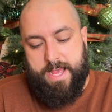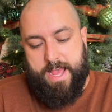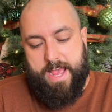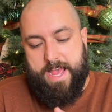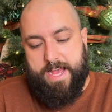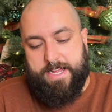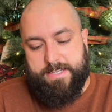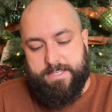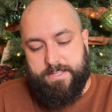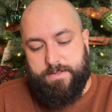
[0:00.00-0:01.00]

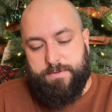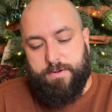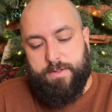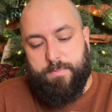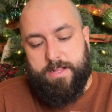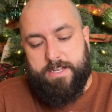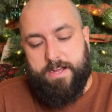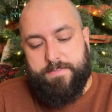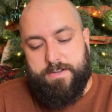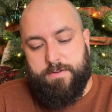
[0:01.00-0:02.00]
and you know them well
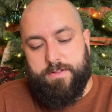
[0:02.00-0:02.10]
enough to know